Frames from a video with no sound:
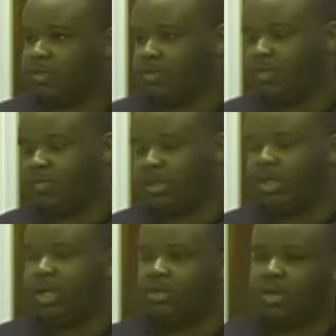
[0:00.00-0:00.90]
stuff like
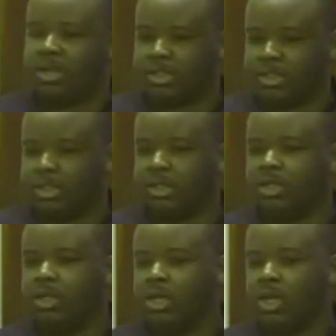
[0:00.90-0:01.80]
that. So I see it,
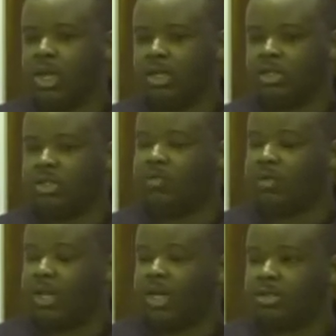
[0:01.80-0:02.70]
and she
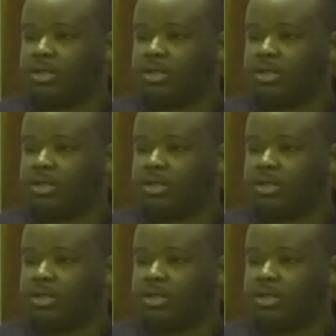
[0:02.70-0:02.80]
definitely has